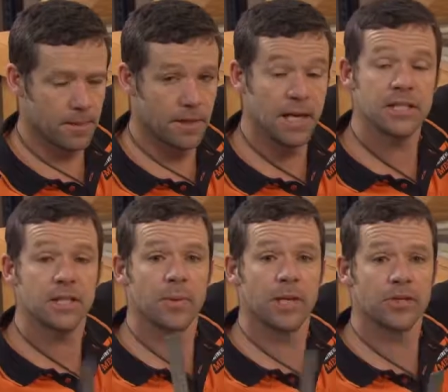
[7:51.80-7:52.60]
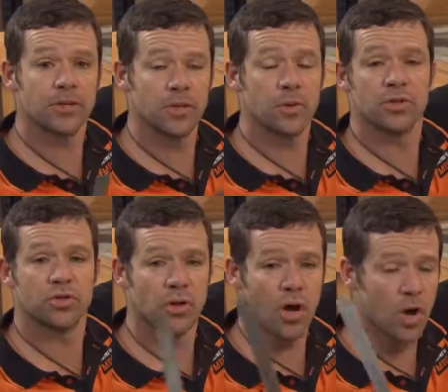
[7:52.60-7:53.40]
The next thing we need to do is
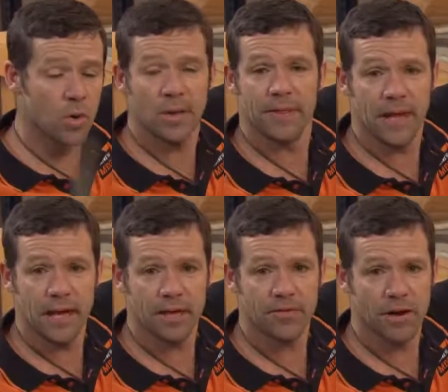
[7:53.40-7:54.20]
drill a hole in the end